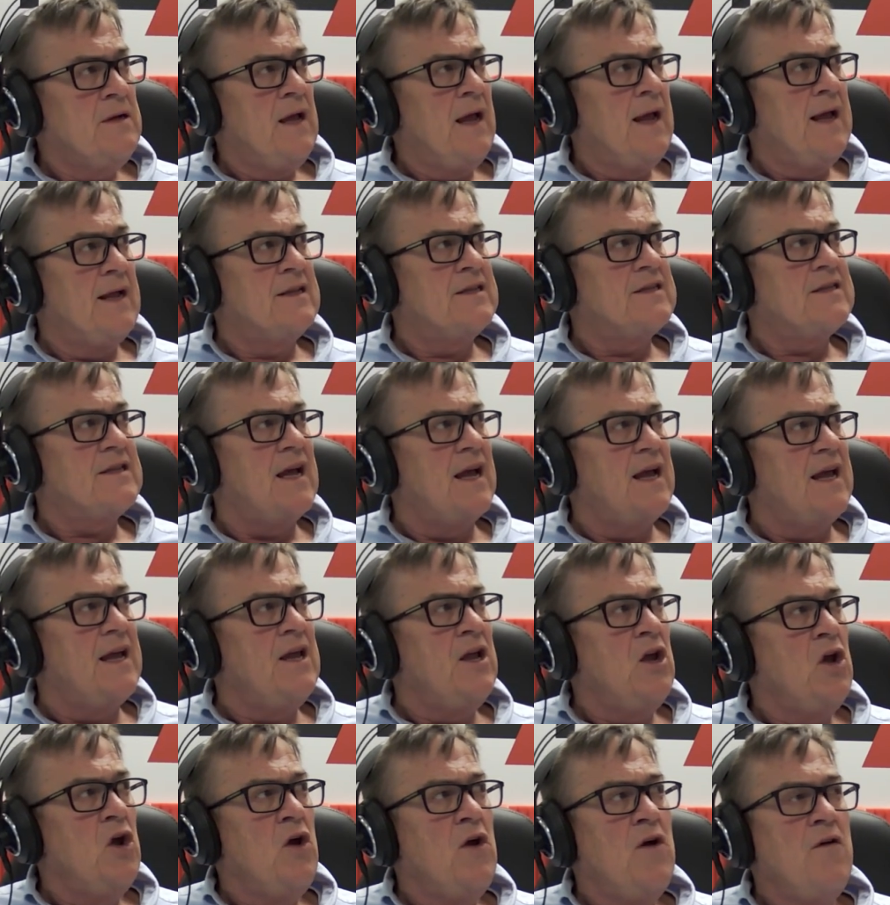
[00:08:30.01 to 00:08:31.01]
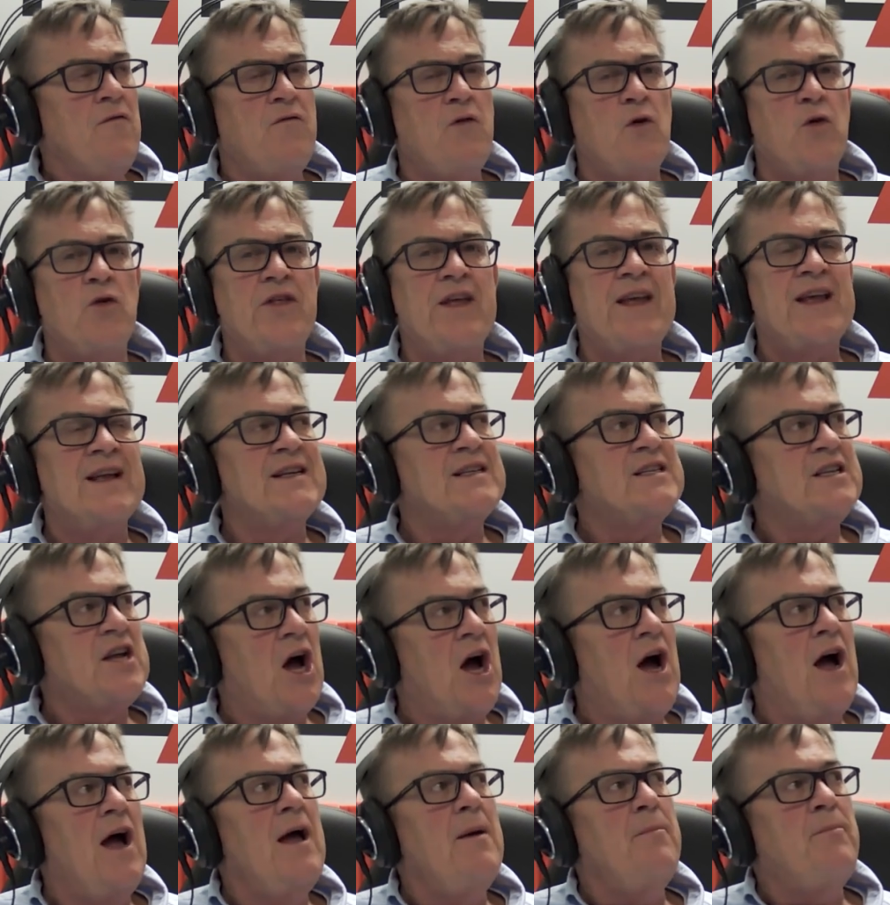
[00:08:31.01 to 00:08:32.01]
and say for the
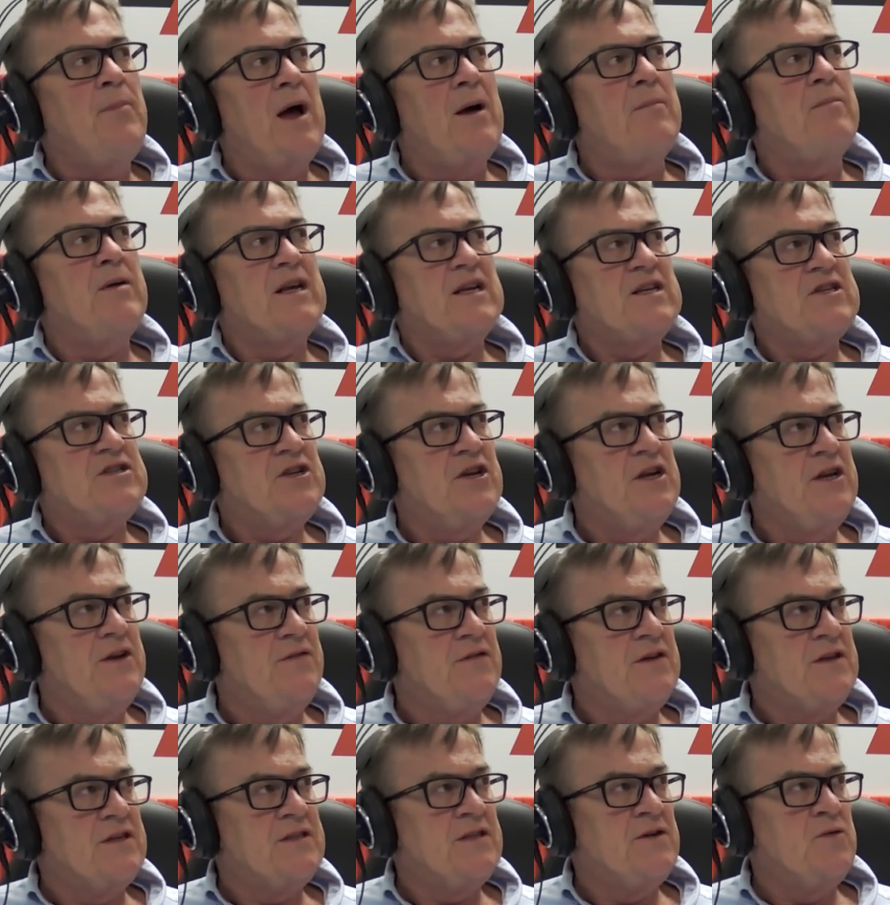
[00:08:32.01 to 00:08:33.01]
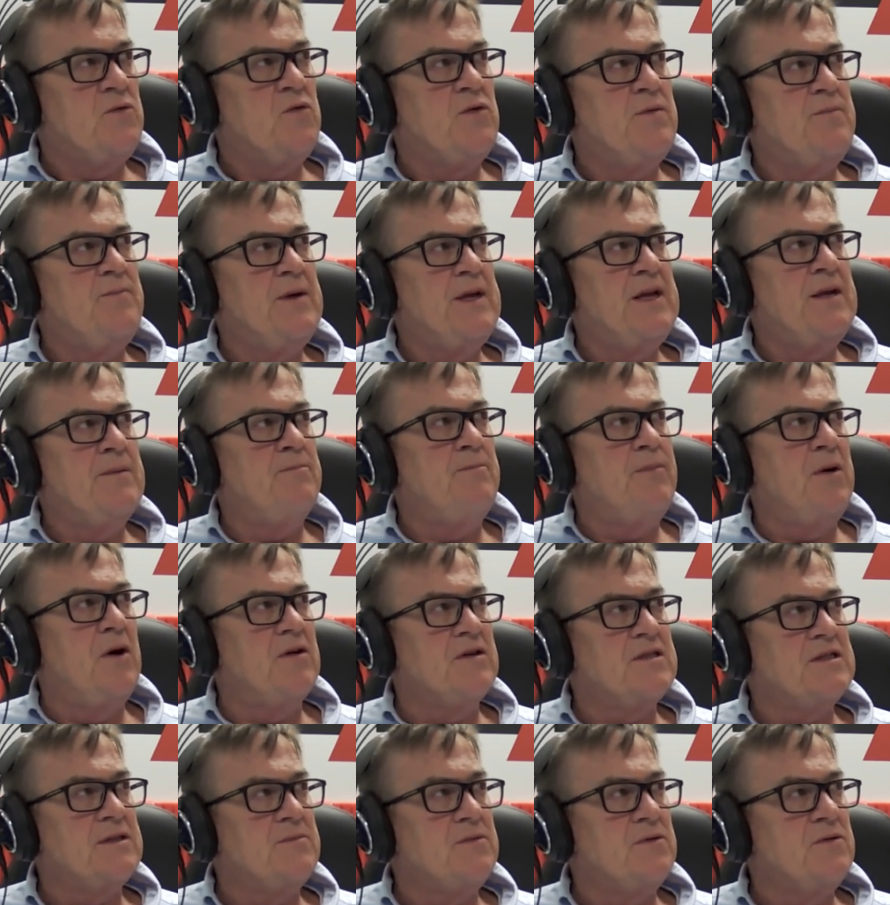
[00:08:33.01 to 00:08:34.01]
entire public service it would be
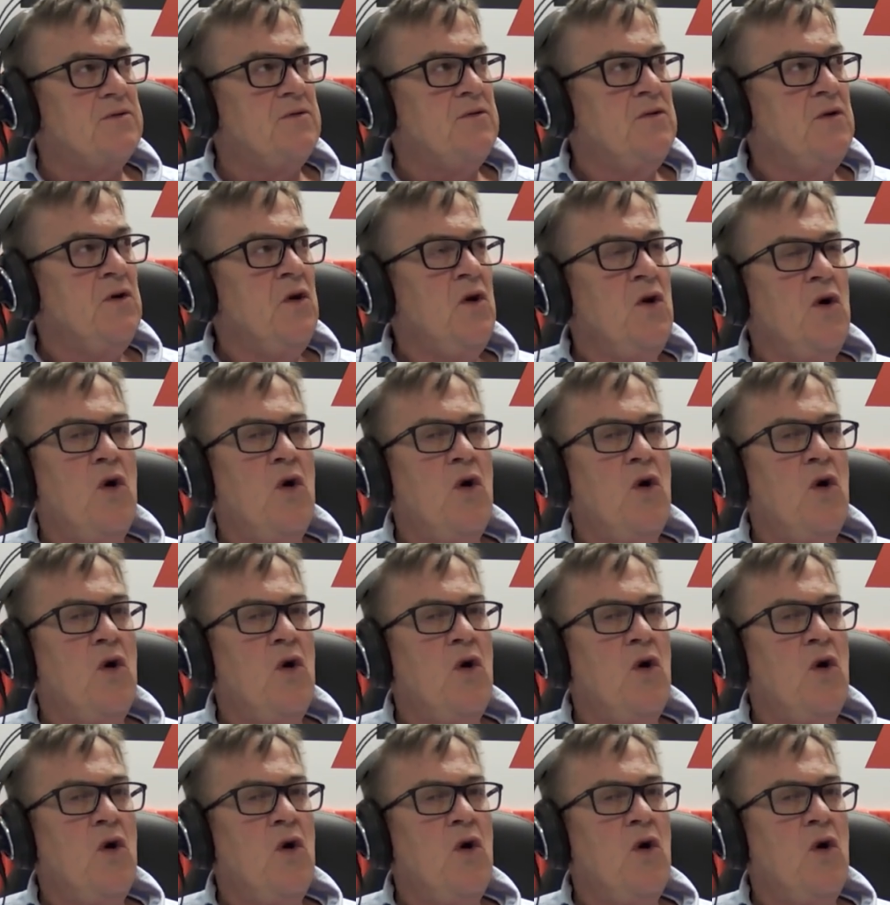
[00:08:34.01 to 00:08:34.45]
impossible,